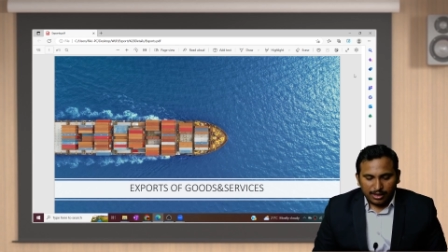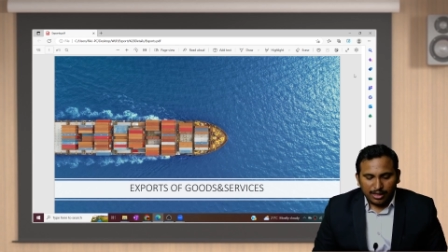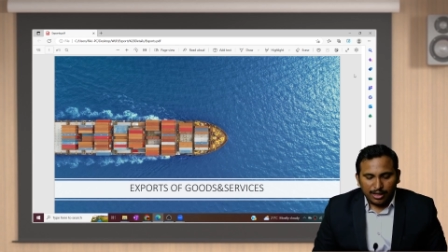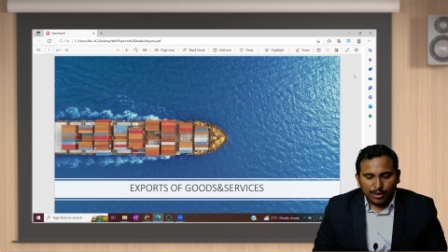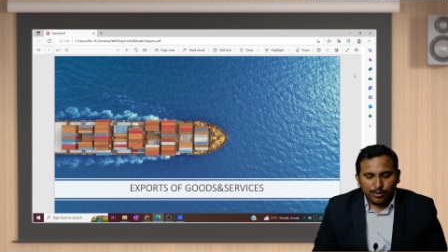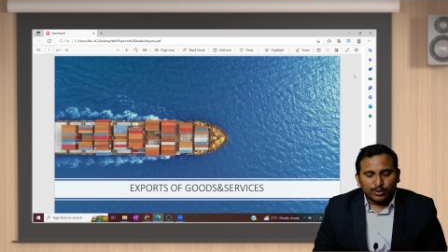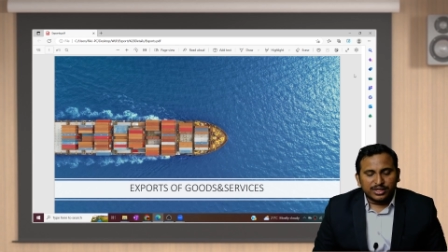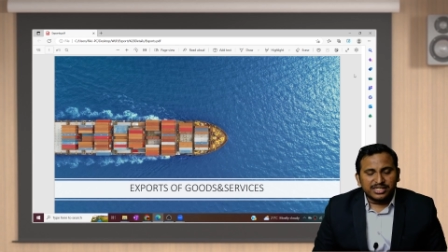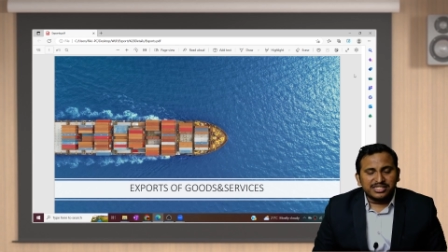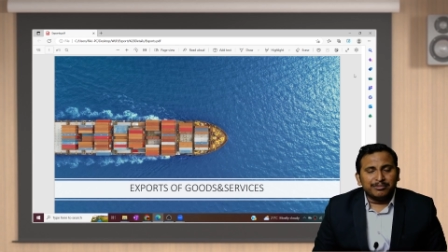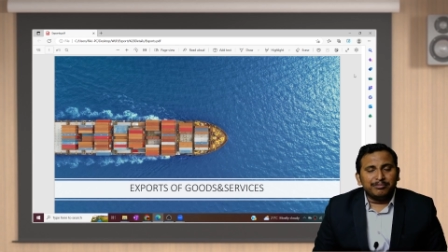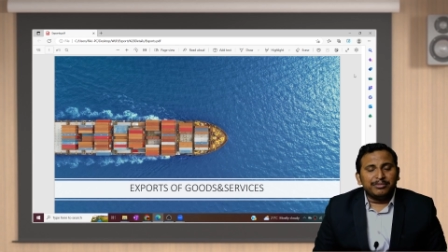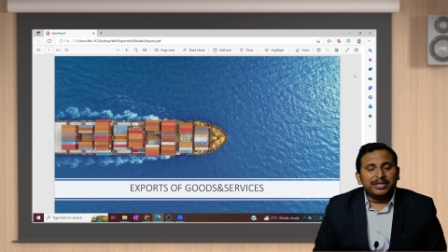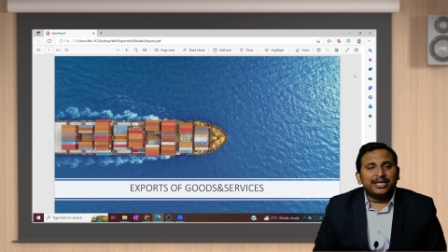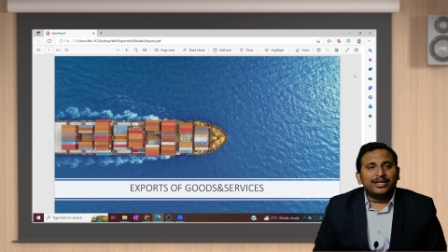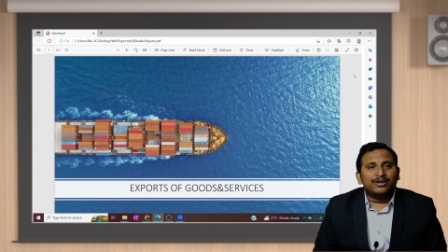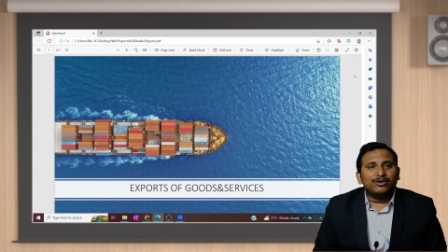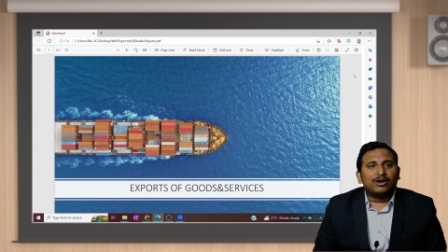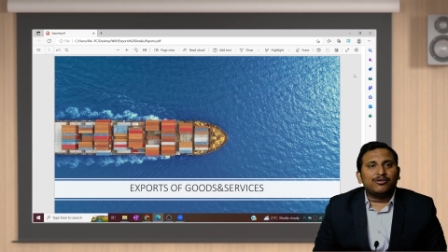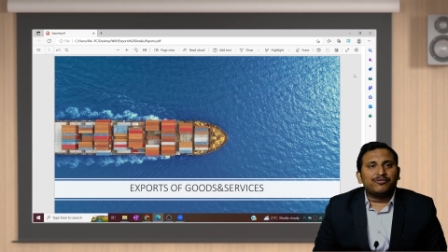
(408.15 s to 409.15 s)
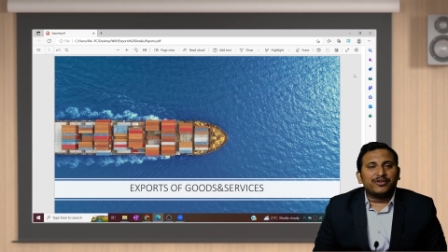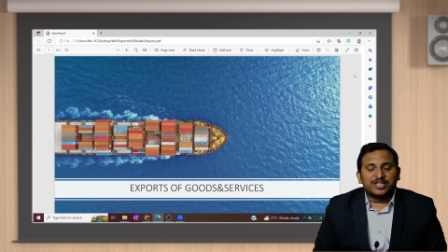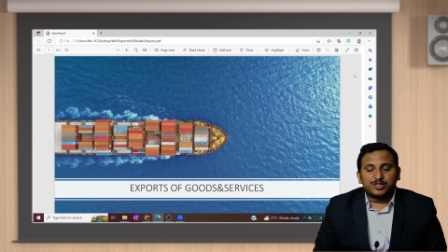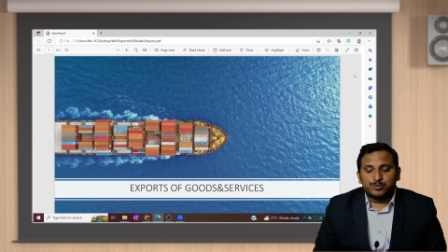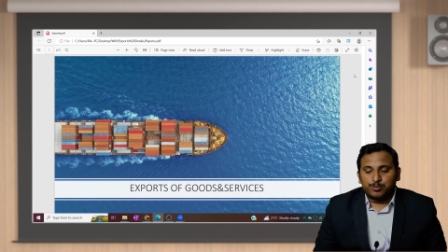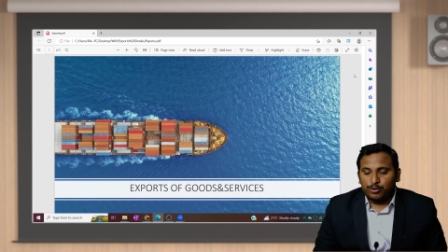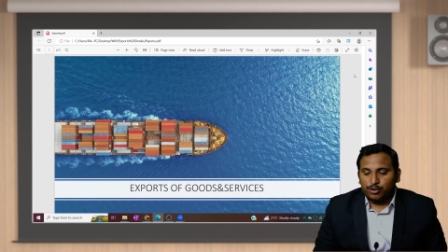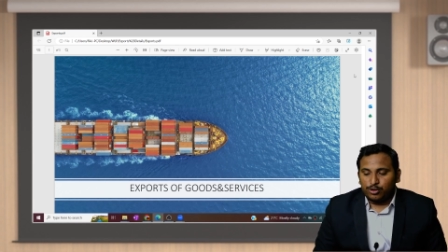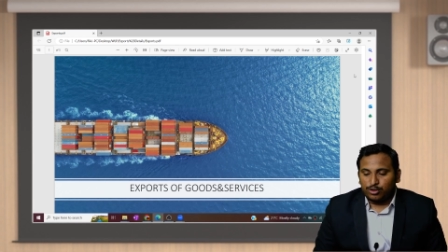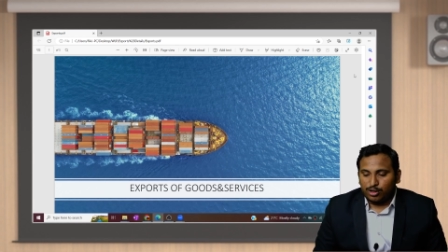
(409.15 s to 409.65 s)
what is the meaning of
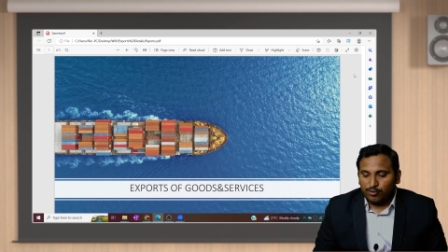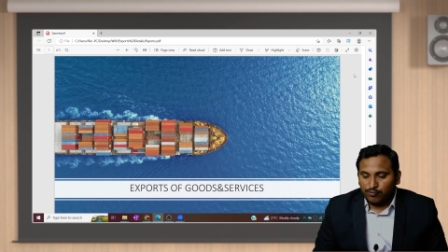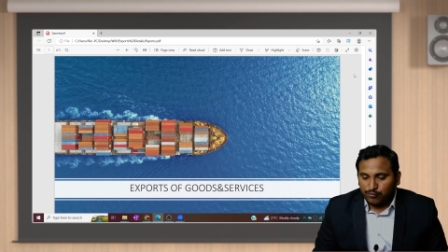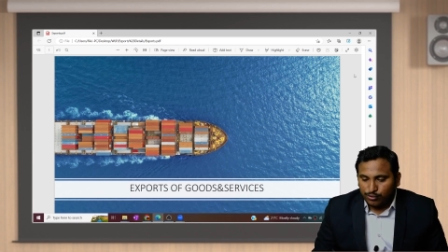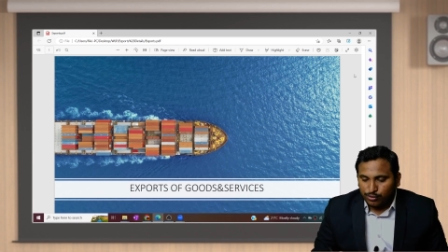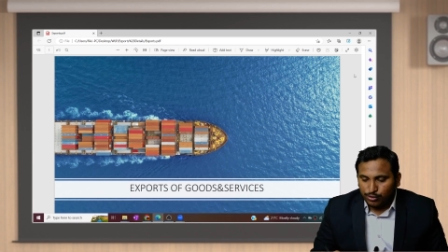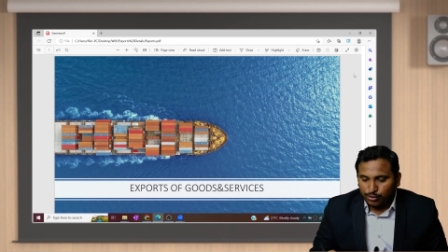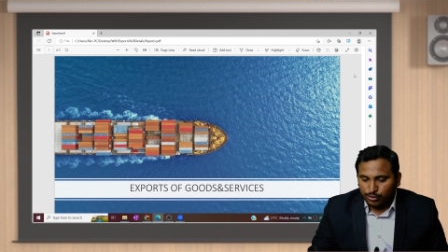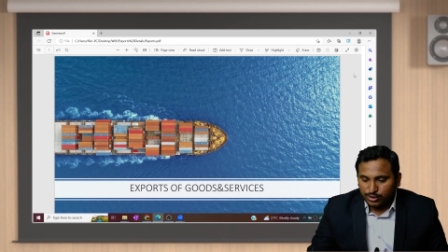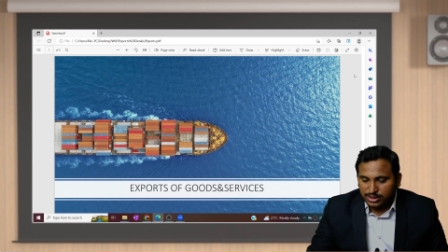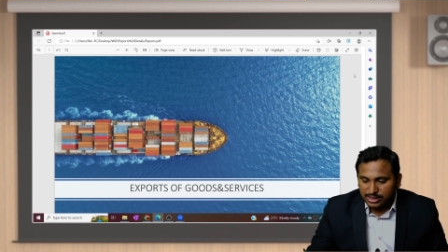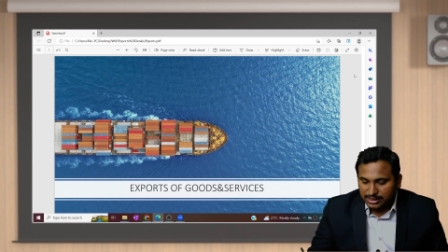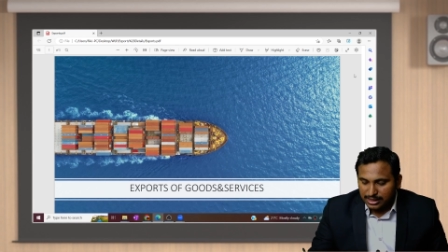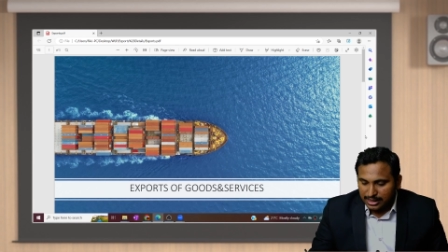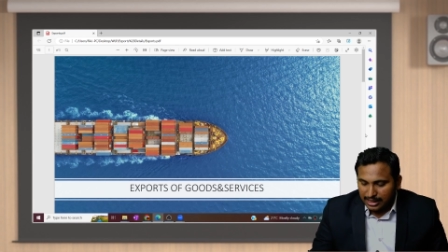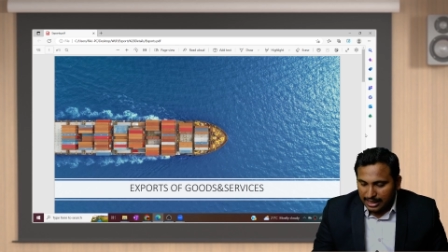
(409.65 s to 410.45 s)
export of goods